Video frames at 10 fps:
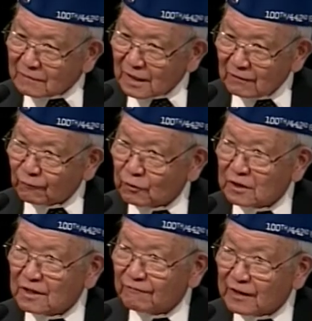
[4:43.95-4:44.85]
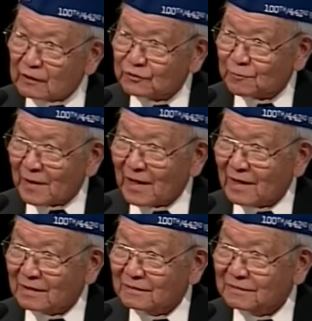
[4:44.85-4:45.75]
uh, for the defeat of
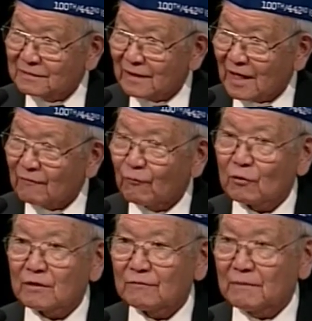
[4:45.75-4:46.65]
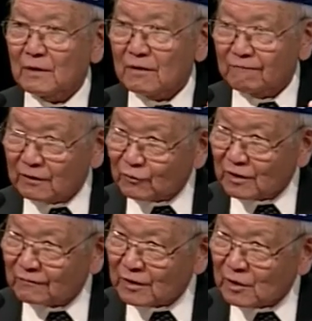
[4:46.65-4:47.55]
Japan and for the uh,
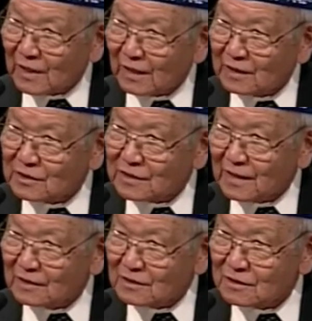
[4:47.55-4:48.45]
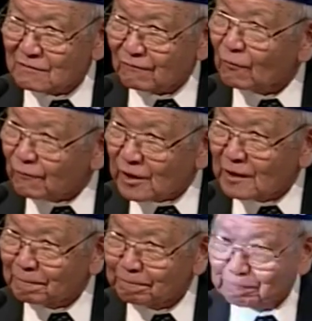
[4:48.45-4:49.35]
victory of the United States for
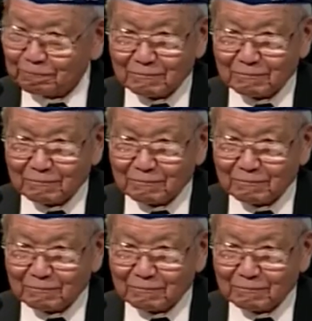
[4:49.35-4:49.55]
freedom.